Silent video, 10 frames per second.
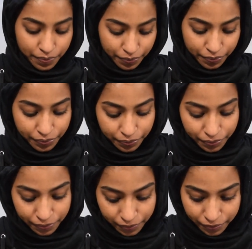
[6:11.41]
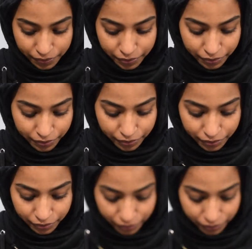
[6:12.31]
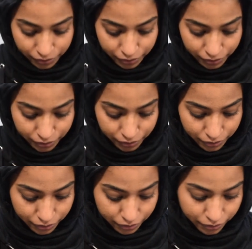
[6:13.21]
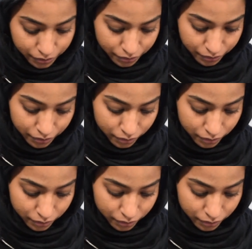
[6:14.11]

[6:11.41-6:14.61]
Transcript: No one is speaking in this clip.